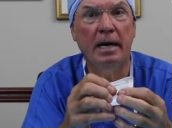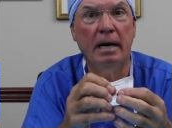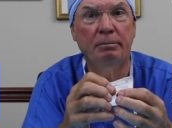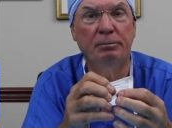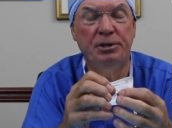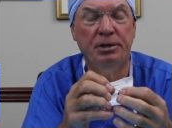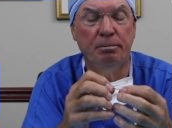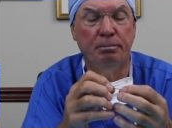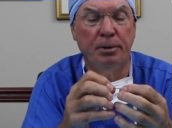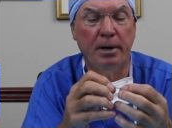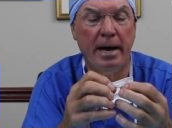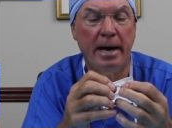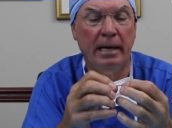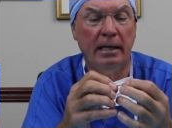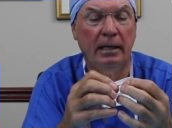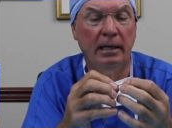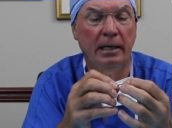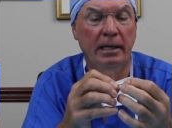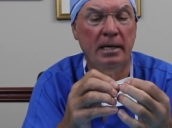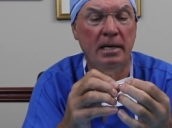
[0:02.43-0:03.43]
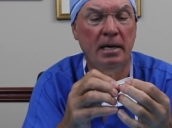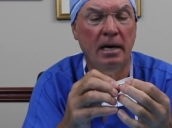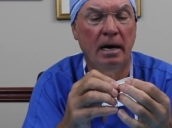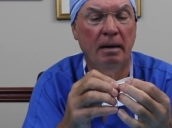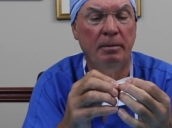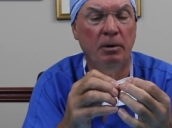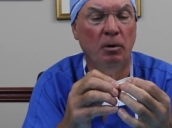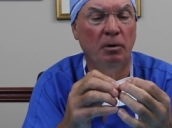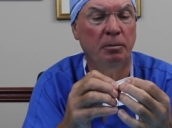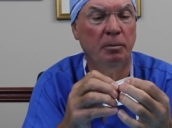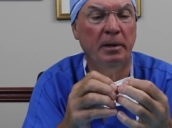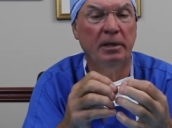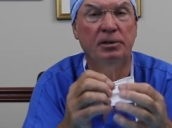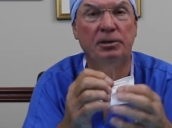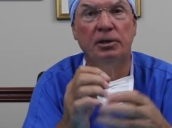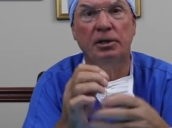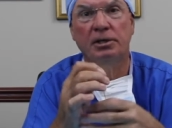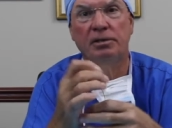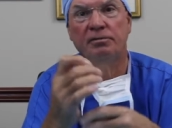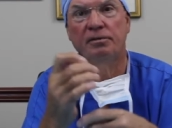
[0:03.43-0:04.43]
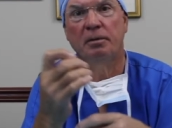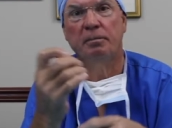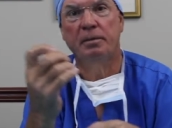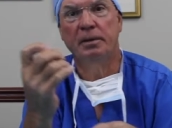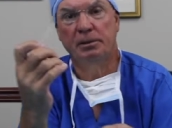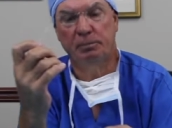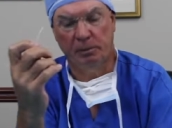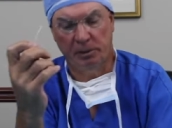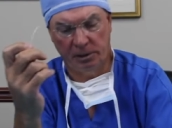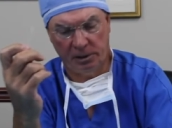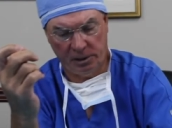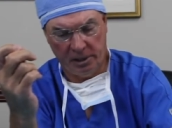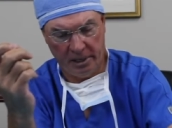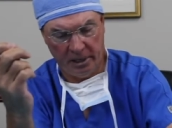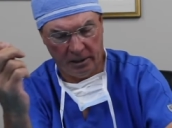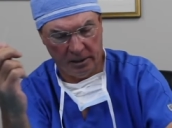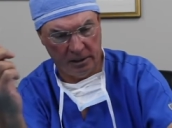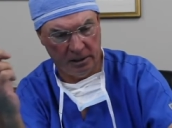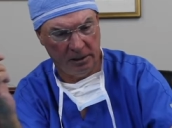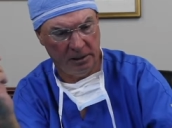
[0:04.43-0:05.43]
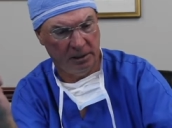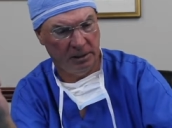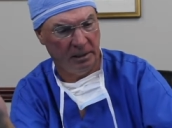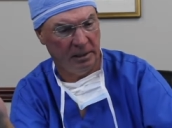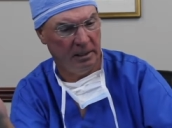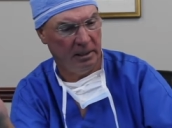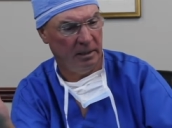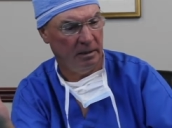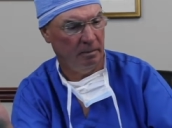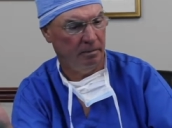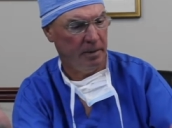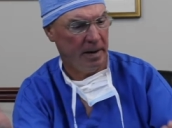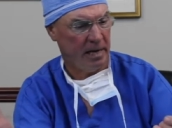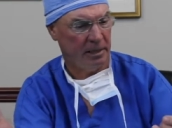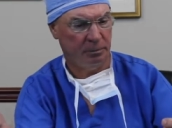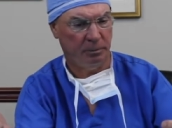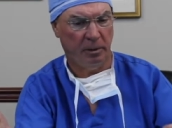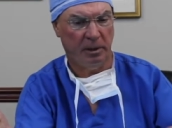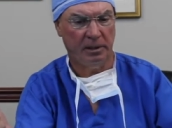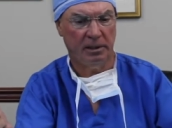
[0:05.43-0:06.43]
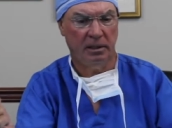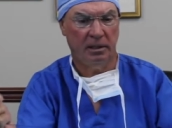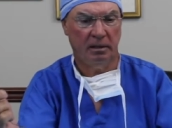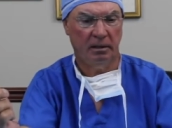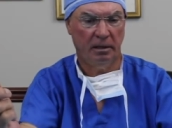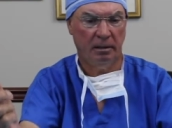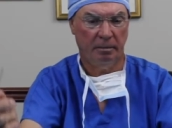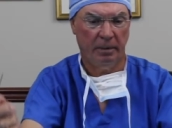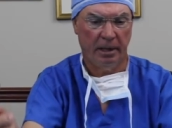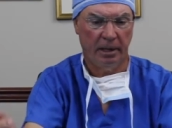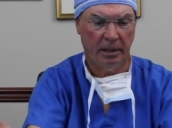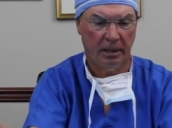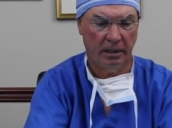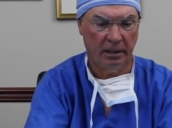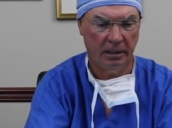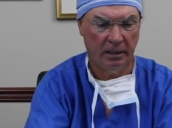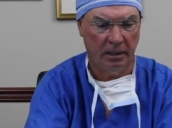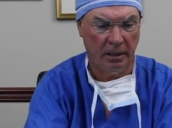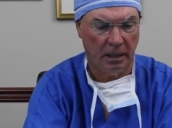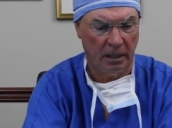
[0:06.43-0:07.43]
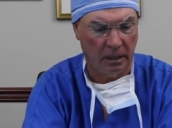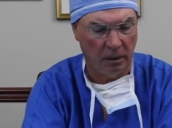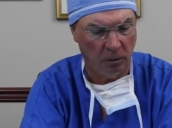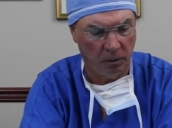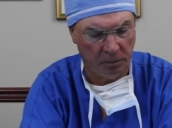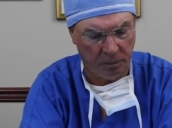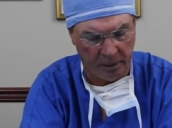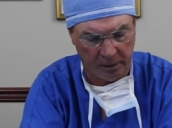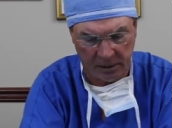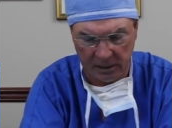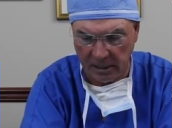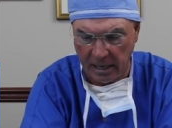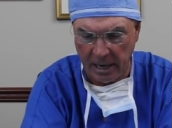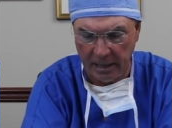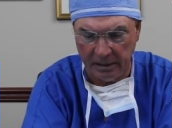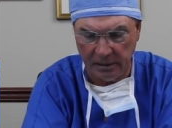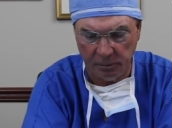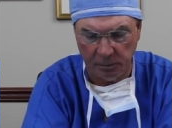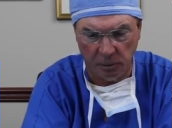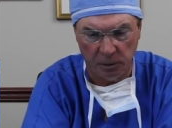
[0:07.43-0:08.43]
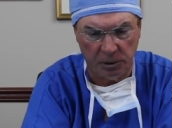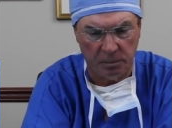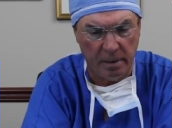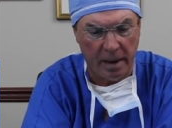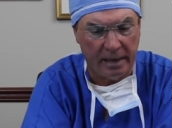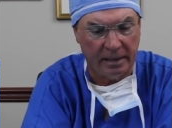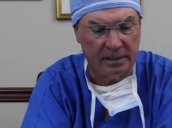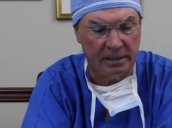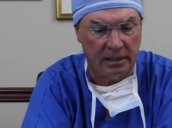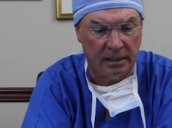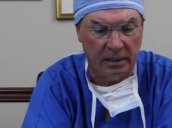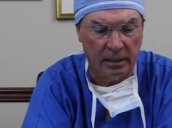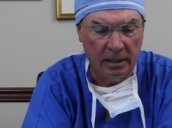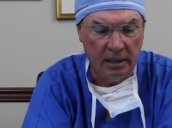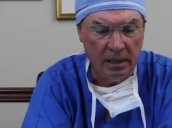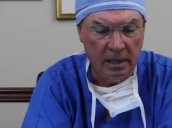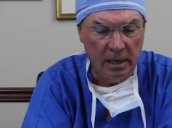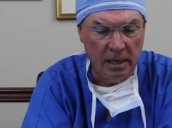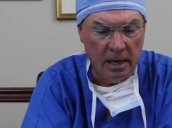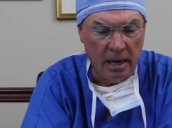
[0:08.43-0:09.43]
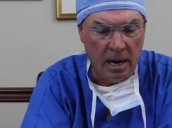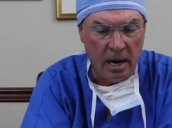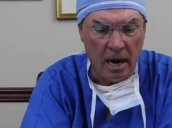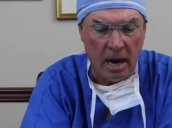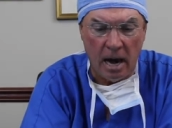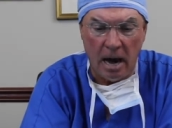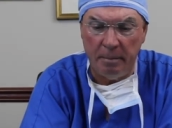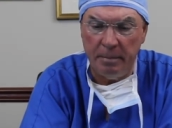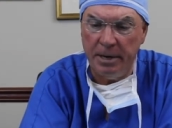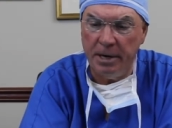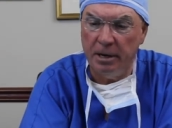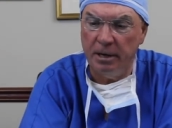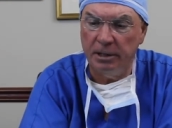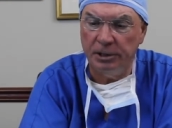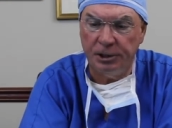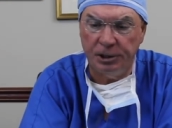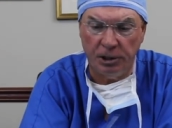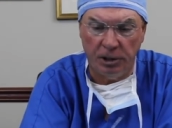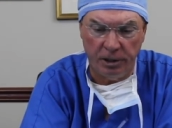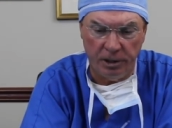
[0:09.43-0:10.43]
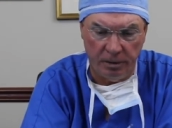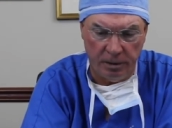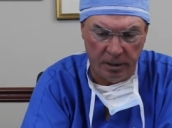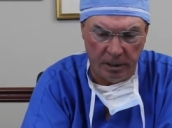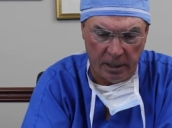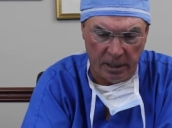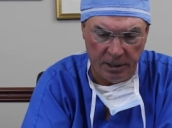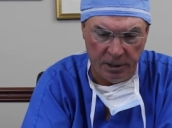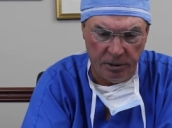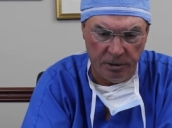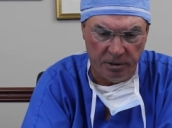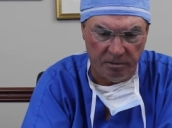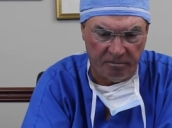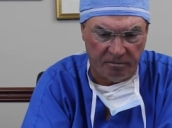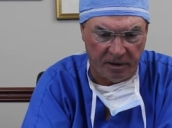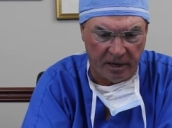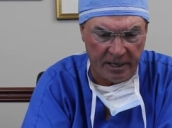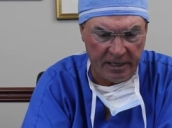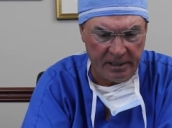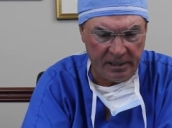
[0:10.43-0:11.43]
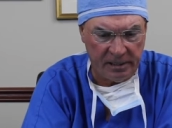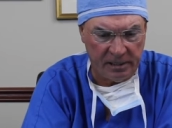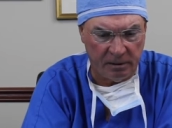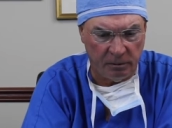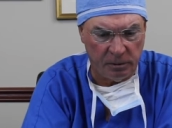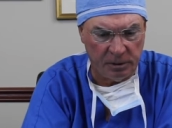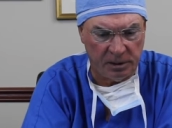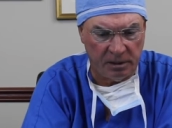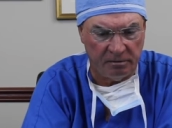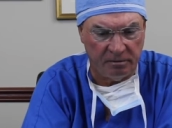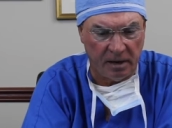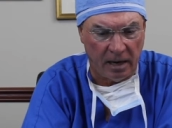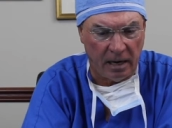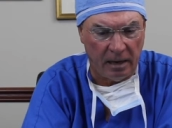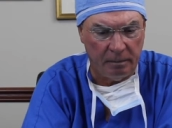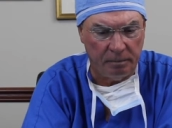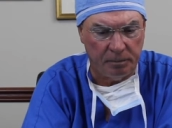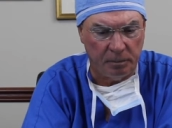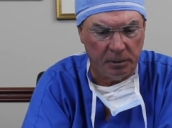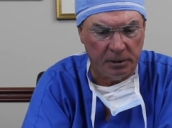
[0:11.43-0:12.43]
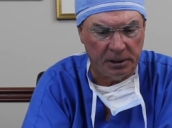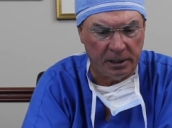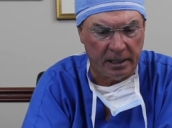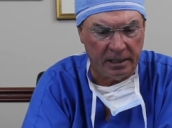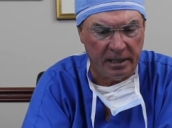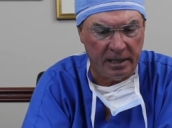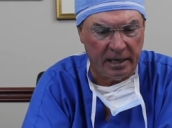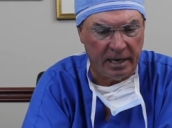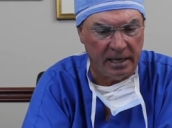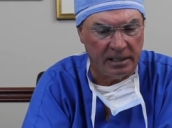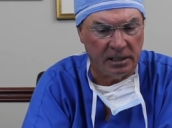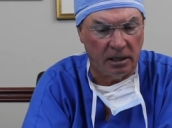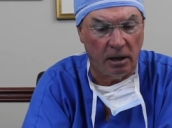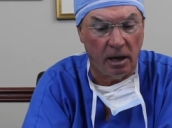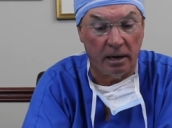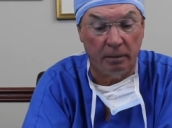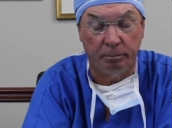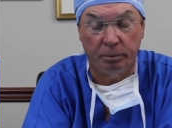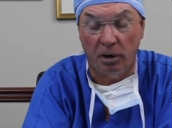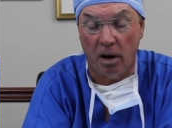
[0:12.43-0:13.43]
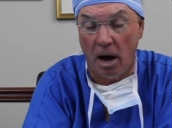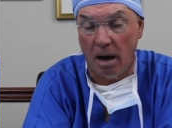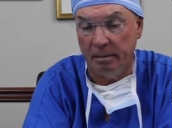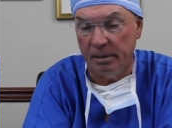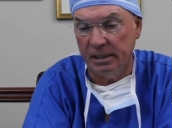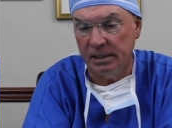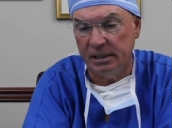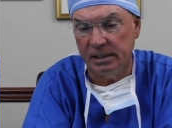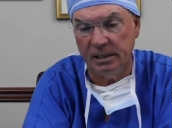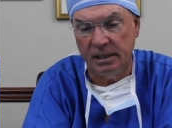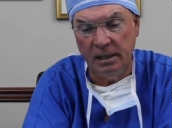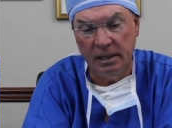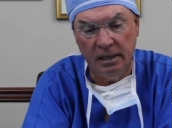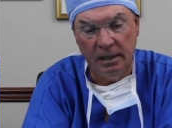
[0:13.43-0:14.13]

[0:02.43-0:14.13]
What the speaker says: I'm Jim Bradley. I'm the orthopedic surgeon for the Pittsburgh Steelers and the past president of the American Orthopedic Society of Sports Medicine. I'm here to show you a new device that was developed, which I think has a lot of promise.